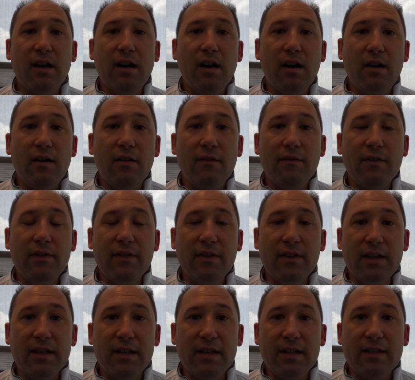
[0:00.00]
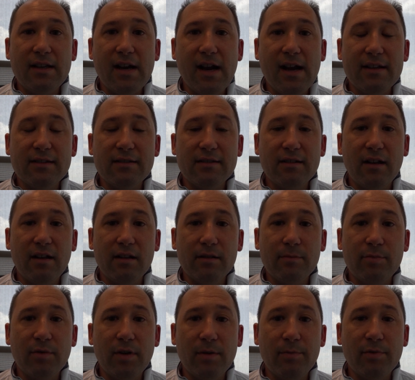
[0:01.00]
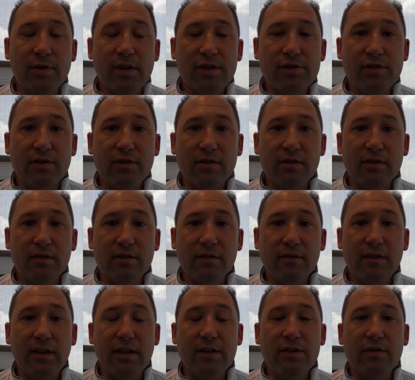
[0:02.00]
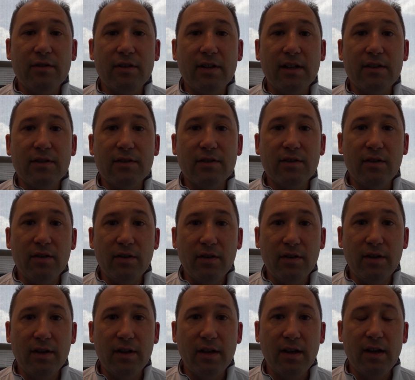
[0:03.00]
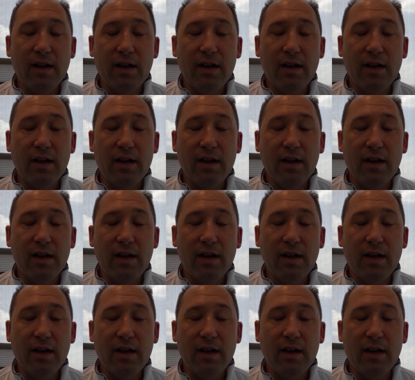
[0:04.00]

of the diastolic blood pressure, then you're concerned